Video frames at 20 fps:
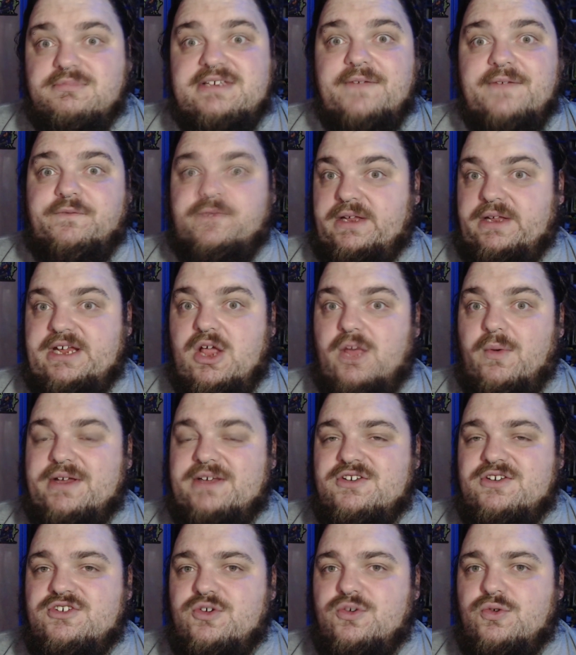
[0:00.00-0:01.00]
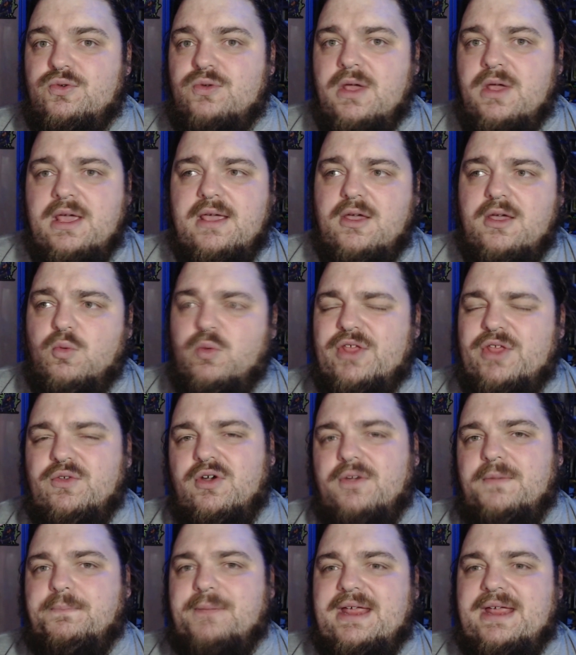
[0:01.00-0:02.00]
definitely going to do, whether
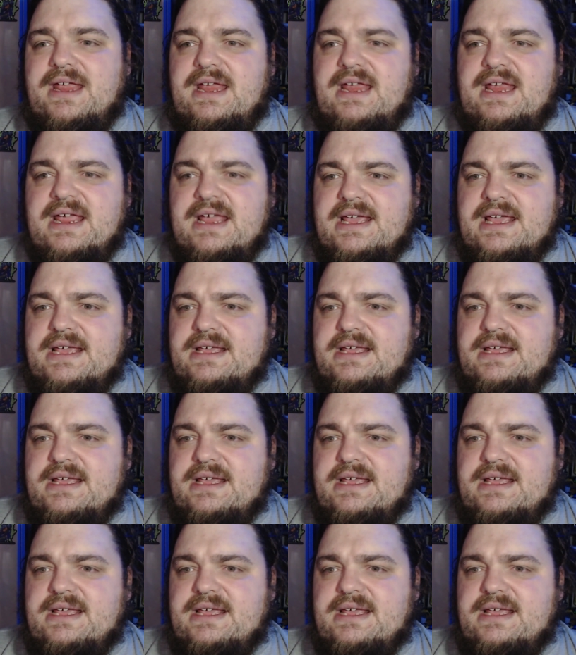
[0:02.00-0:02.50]
it be